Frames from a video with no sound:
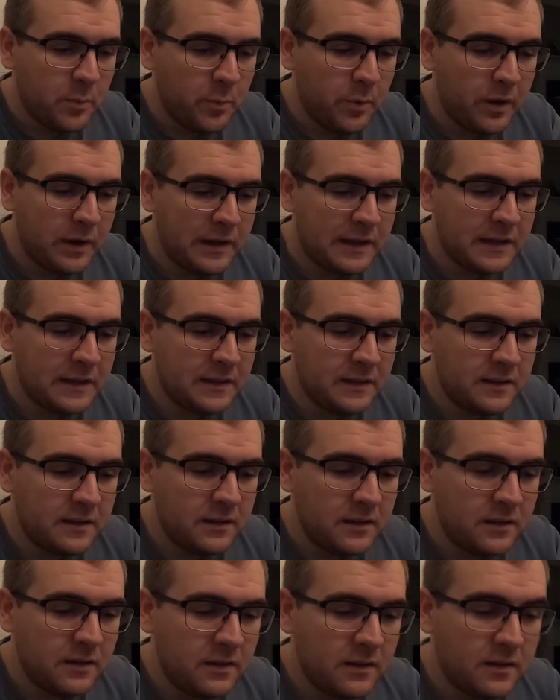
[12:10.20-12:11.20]
But
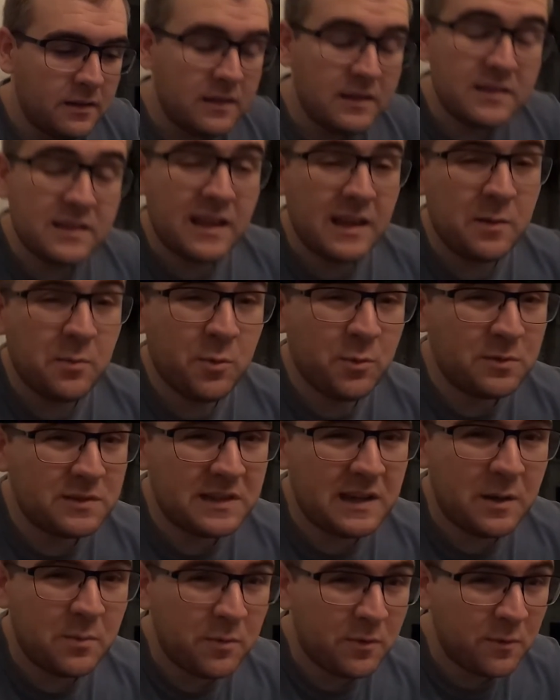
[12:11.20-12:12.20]
this camera was
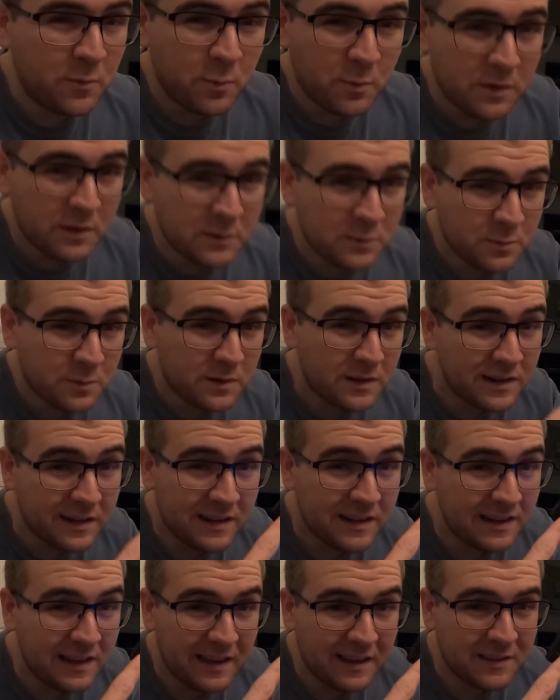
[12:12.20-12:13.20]
out before this one,
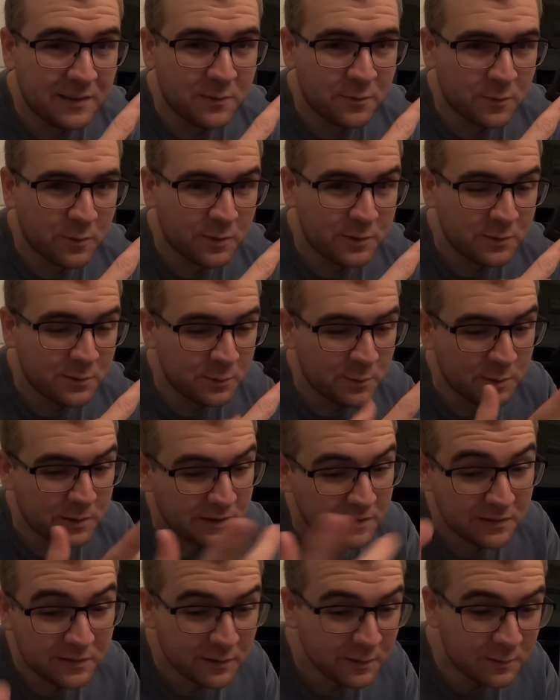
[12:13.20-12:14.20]
and it had the front
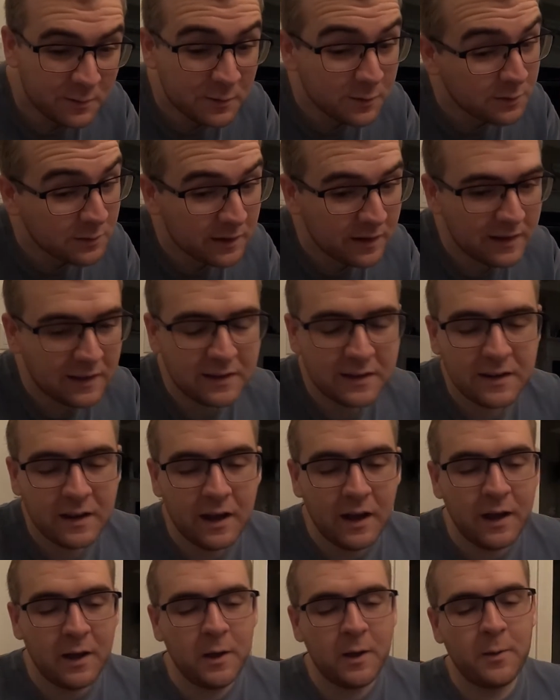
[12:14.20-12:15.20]
screen, so just saying.
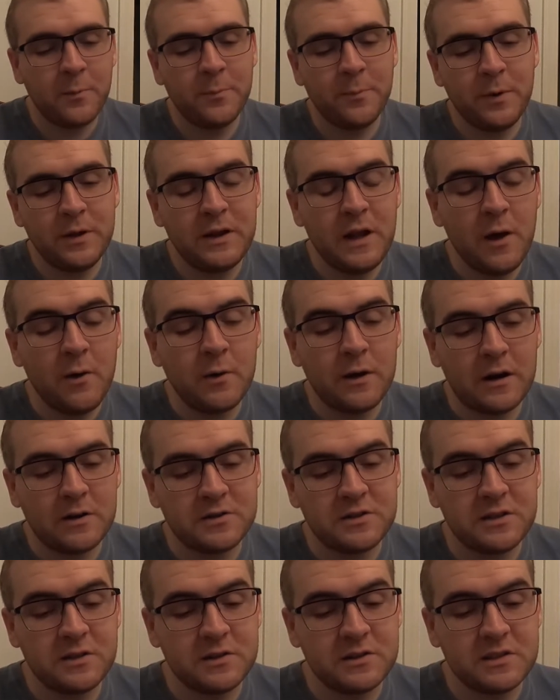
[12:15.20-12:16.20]
But no, in all
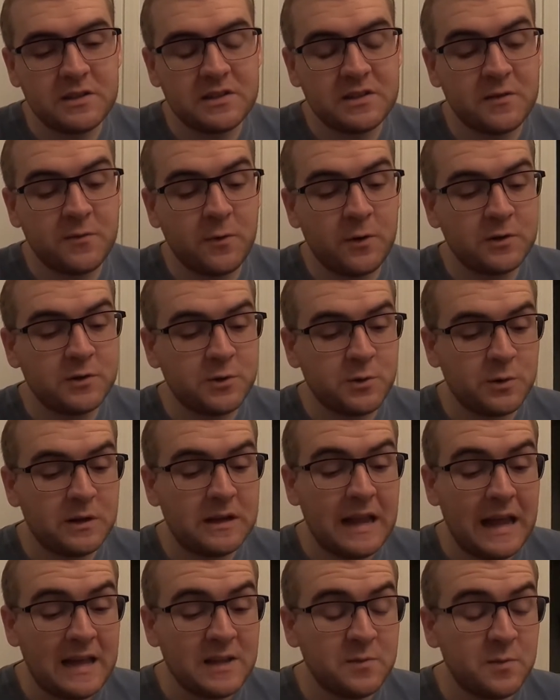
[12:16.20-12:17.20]
seriousness, the front screen
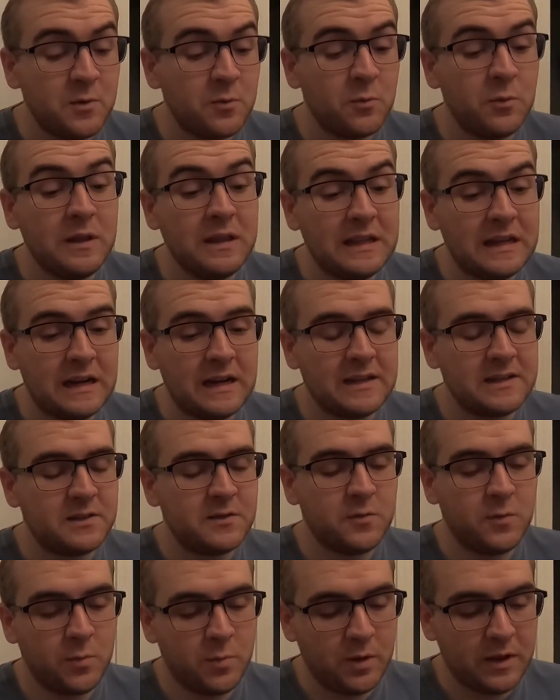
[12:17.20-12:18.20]
has been really nice
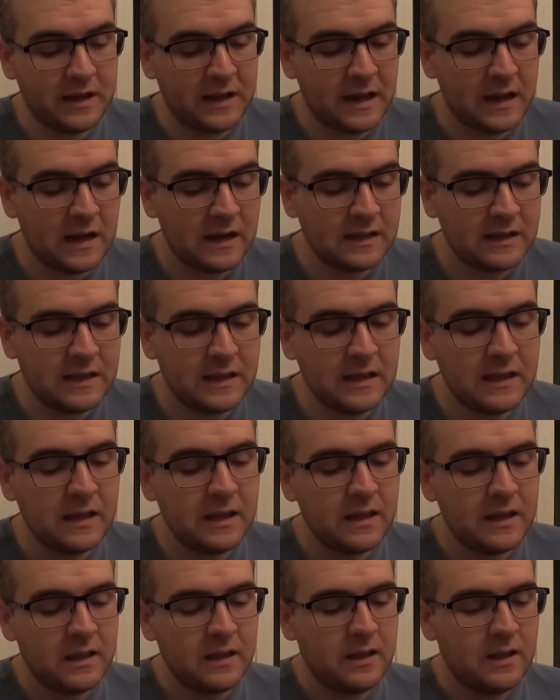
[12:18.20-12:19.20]
for playing hockey.
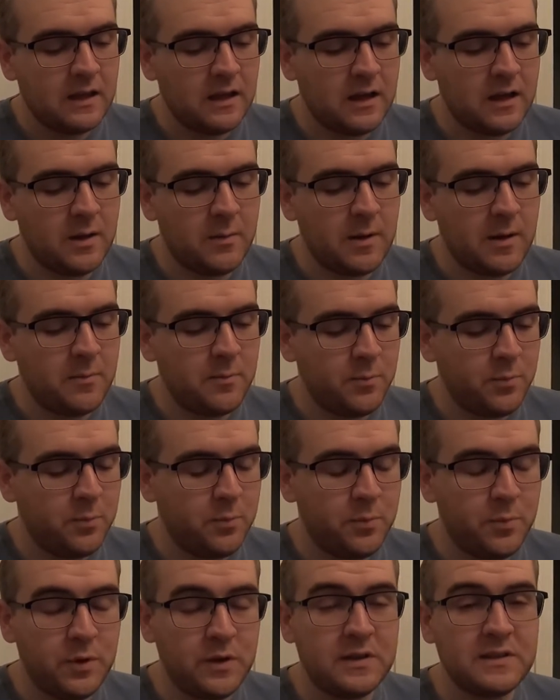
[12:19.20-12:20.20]
I
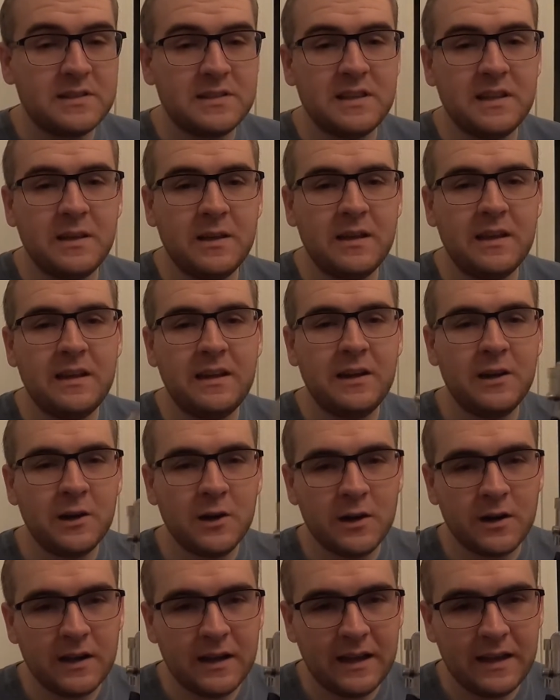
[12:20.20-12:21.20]
put this thing in
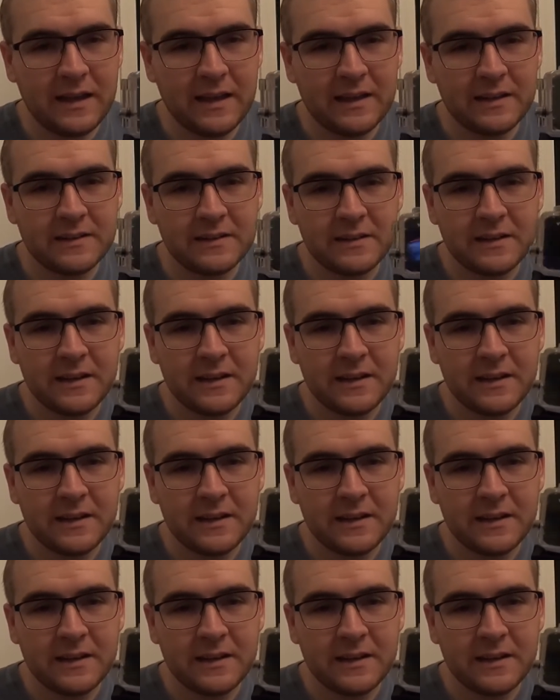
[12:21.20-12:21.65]
here, and